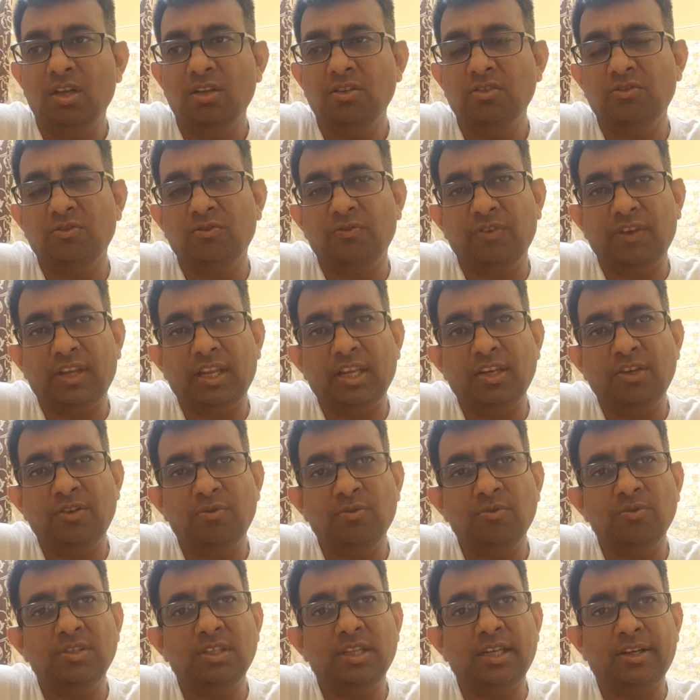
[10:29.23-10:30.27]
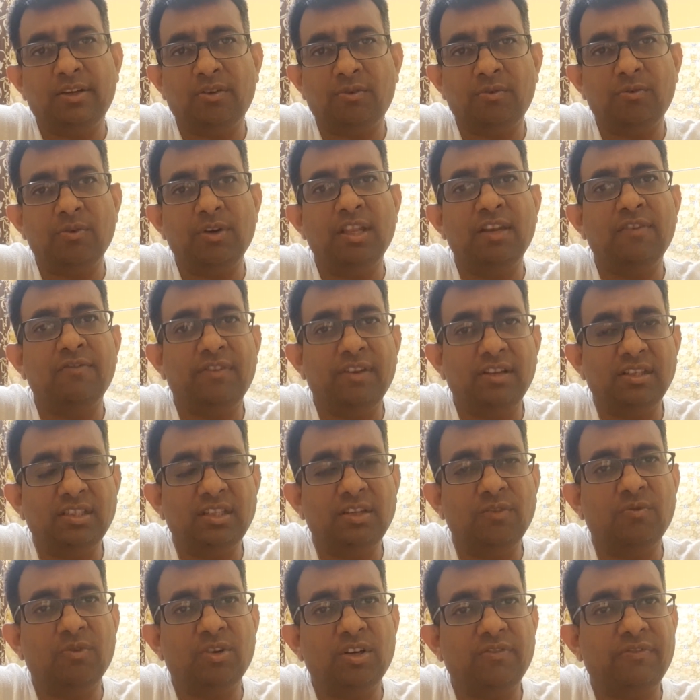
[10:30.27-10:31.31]
so we can use that road and we'll
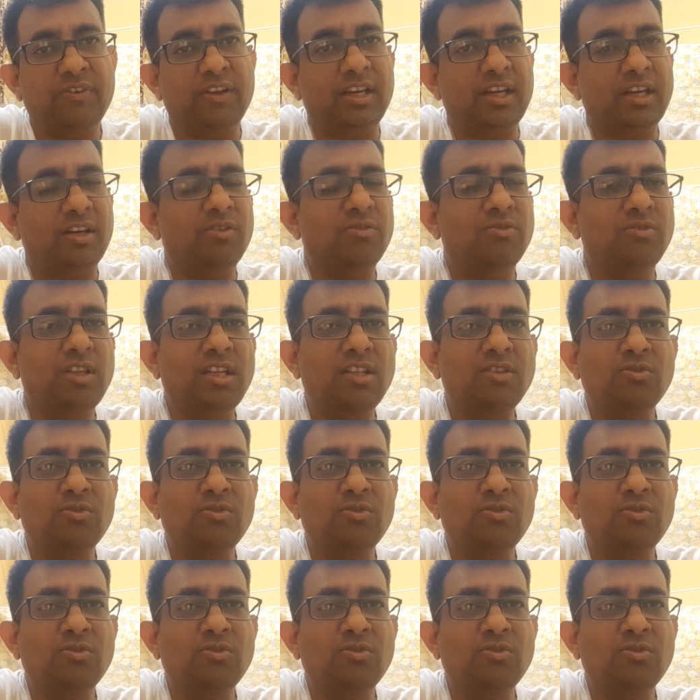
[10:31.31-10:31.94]
see what we can do.